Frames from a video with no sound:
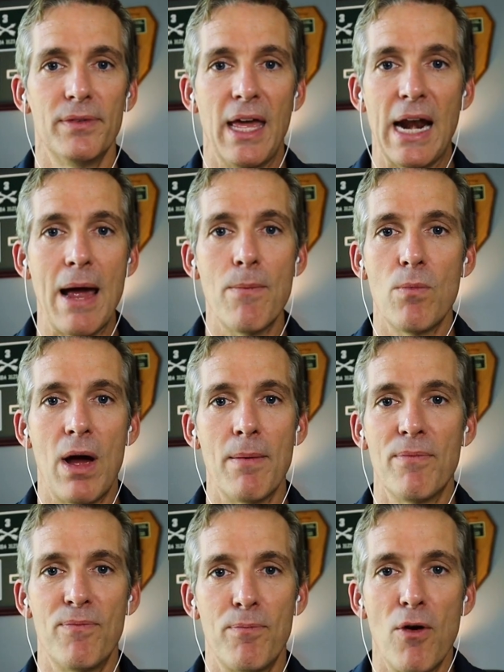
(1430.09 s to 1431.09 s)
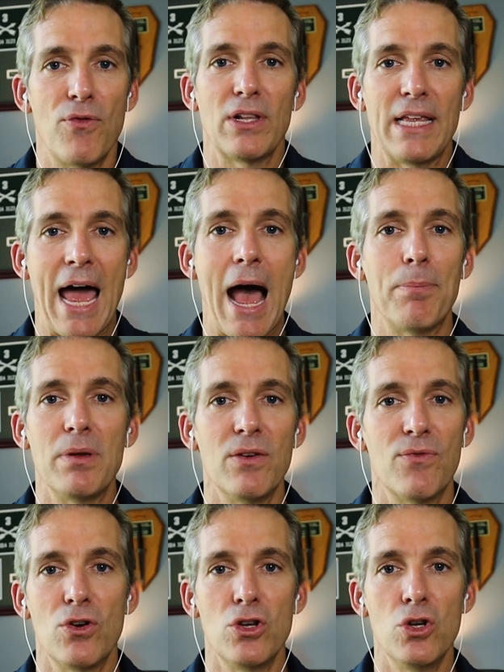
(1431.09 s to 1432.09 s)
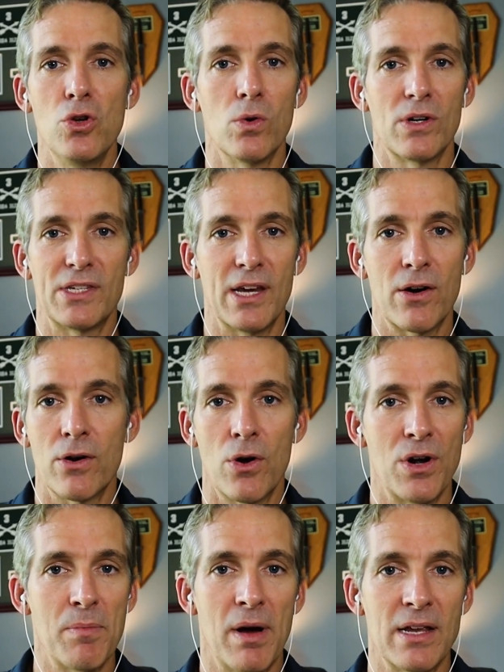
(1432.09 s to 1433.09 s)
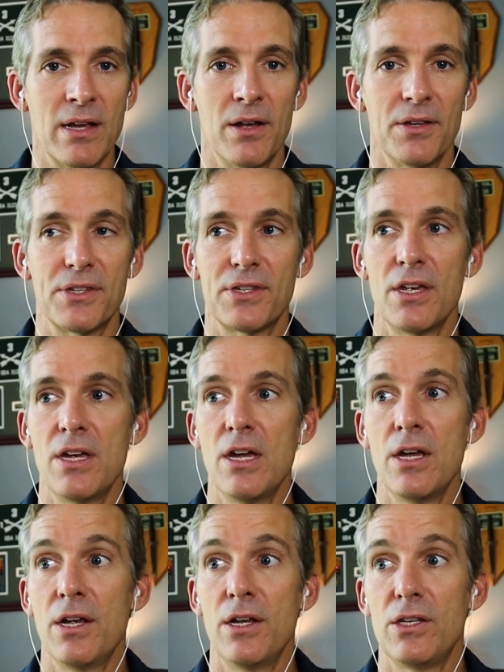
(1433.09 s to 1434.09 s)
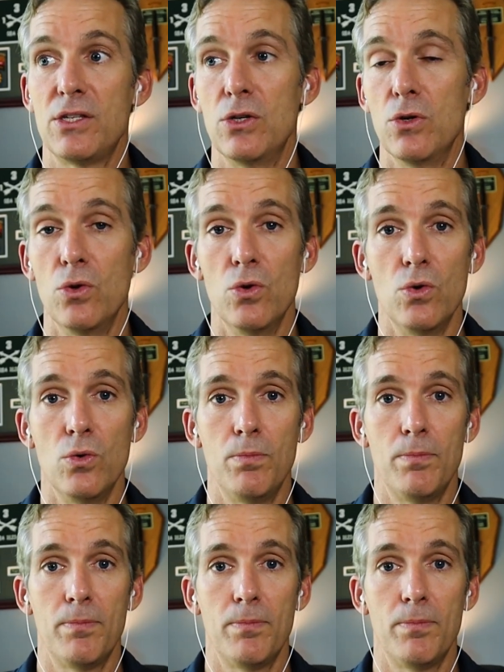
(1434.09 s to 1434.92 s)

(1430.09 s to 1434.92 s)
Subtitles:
And I'm perfectly happy for you or Sarah or anybody else to